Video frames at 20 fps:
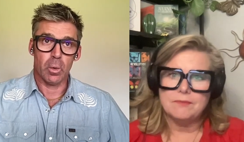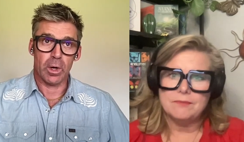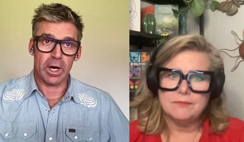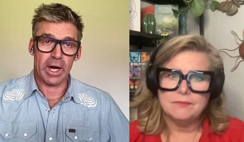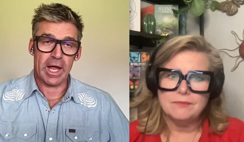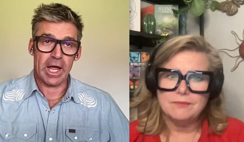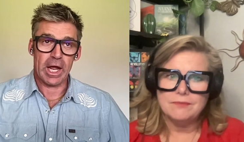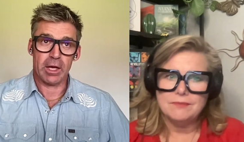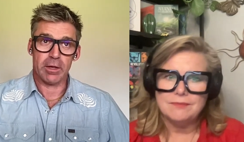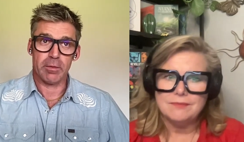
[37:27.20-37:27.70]

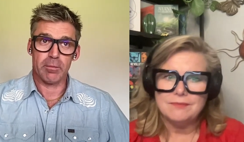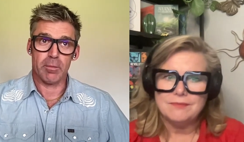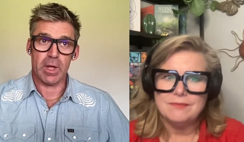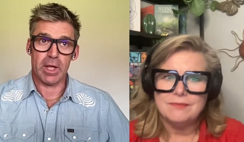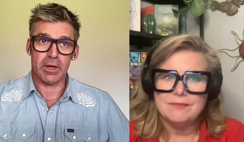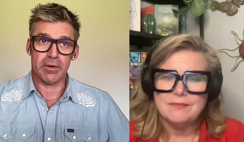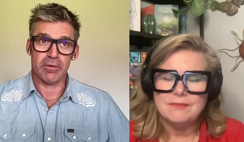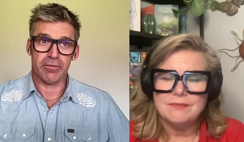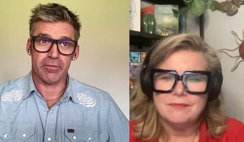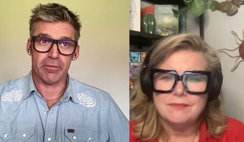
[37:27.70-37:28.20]
Speaker 1: where I had
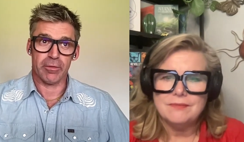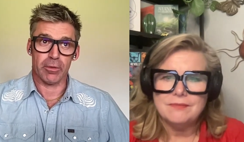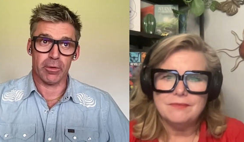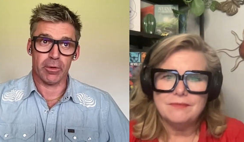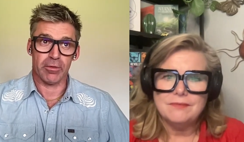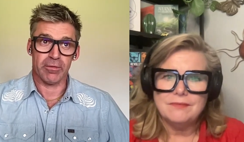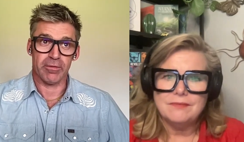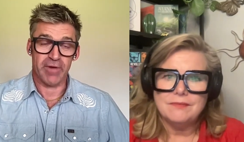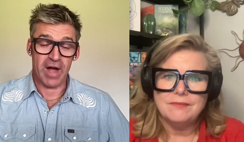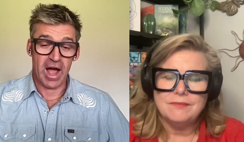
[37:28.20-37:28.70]
men
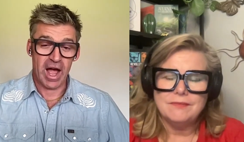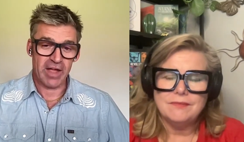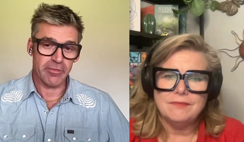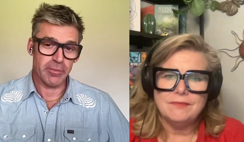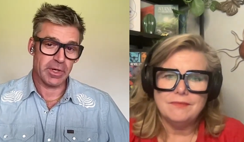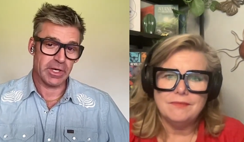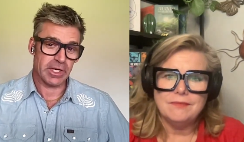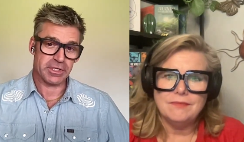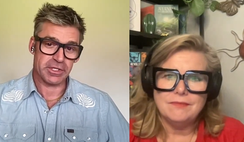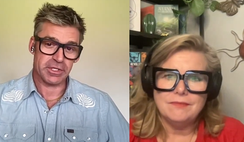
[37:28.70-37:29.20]
for
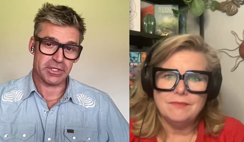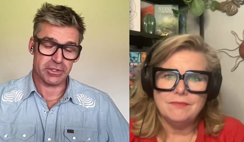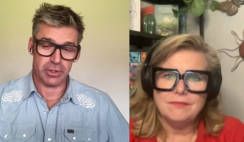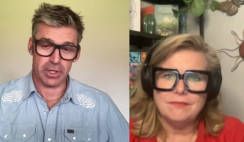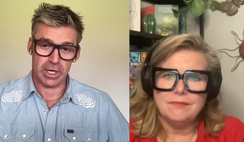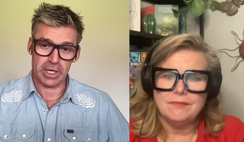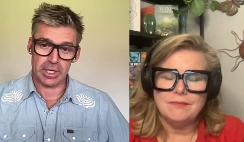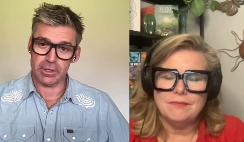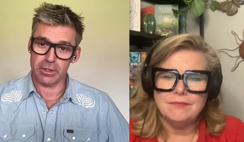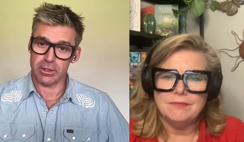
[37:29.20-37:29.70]
5 minutes
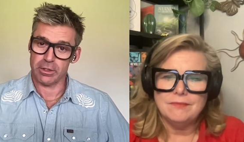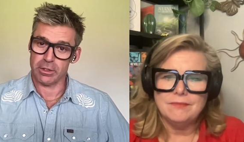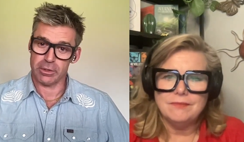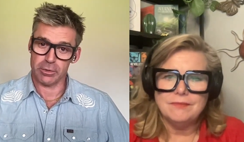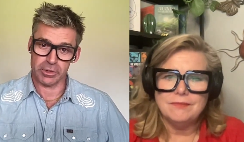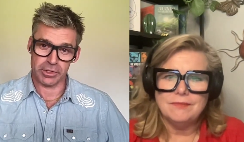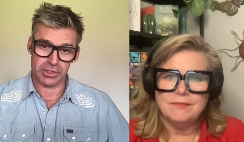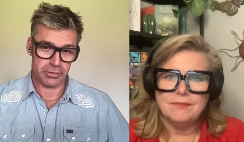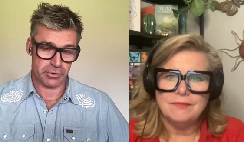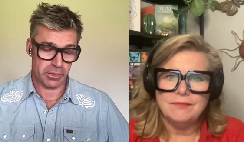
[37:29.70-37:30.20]

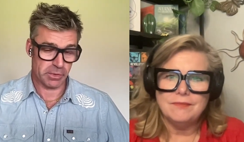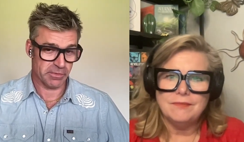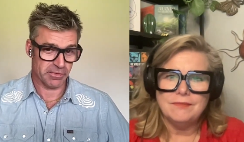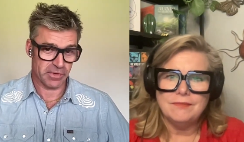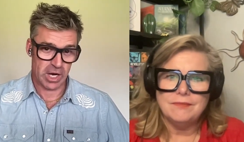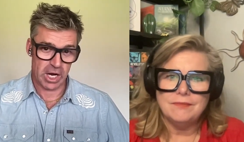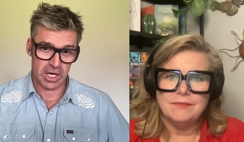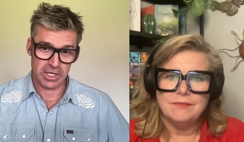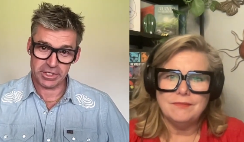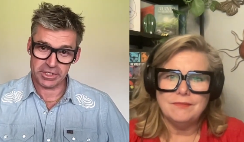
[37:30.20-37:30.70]
straight do a stream
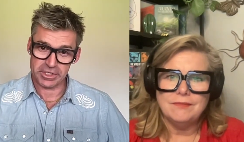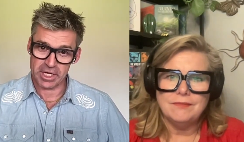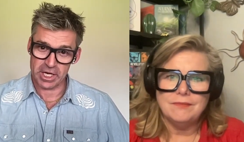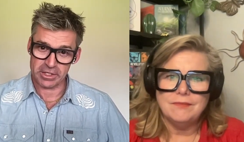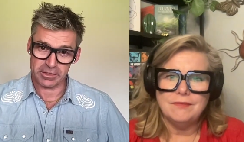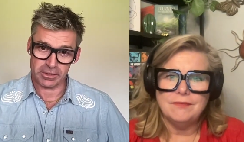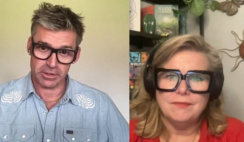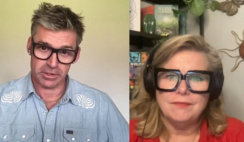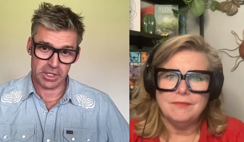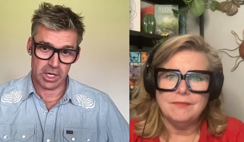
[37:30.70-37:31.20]
of conscious
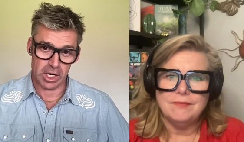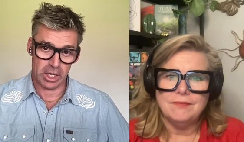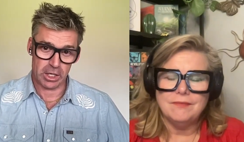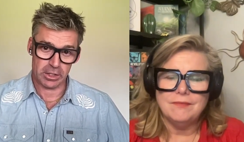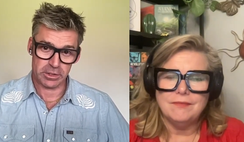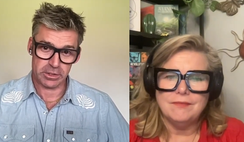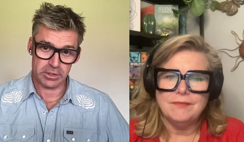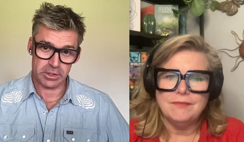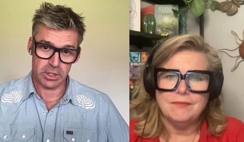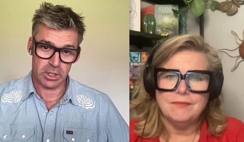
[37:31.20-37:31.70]

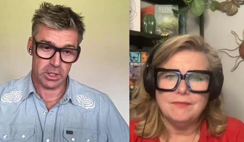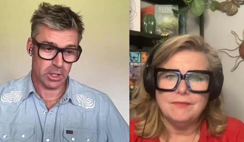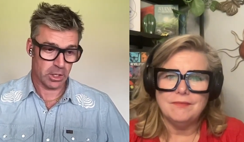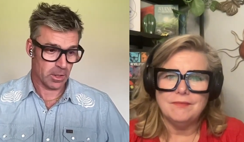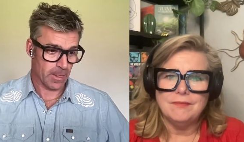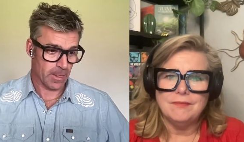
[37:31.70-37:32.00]
exercise